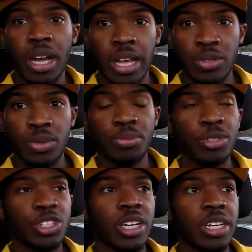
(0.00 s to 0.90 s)
I do
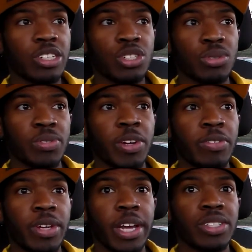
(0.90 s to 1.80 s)
appreciate that she was
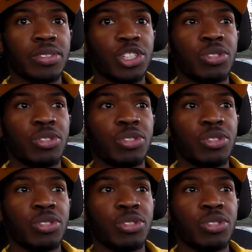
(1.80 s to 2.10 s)
very nice and